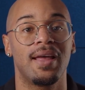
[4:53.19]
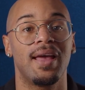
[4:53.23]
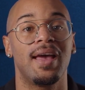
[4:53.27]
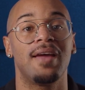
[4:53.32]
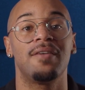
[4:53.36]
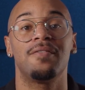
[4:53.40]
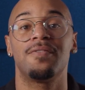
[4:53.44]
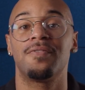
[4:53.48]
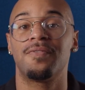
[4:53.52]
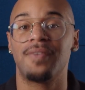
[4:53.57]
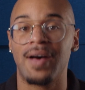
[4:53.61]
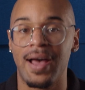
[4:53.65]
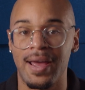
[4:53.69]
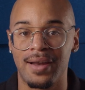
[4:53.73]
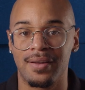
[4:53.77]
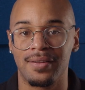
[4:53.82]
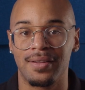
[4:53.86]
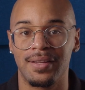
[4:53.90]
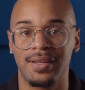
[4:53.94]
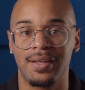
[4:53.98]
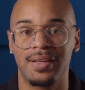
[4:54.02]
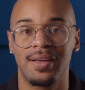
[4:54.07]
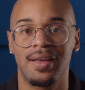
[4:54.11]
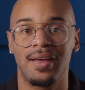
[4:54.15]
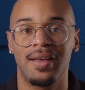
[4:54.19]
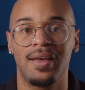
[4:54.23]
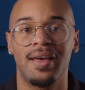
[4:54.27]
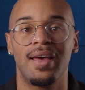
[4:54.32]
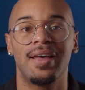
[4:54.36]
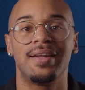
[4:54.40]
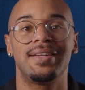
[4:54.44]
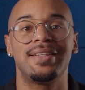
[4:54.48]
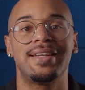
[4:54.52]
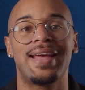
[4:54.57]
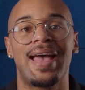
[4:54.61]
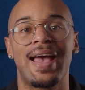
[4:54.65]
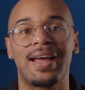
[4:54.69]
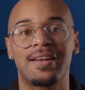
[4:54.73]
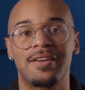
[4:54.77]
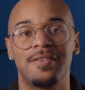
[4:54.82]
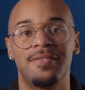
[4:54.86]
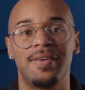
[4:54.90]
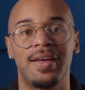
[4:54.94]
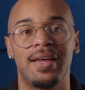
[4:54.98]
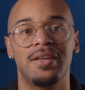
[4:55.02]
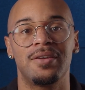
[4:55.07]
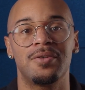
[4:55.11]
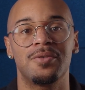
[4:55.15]
And finally,
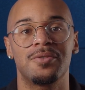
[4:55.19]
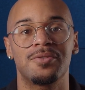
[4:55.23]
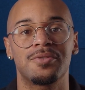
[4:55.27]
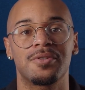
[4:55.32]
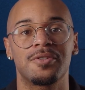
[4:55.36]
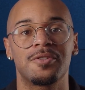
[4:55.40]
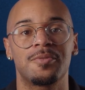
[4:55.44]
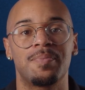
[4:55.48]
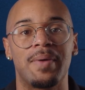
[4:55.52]
deactivate users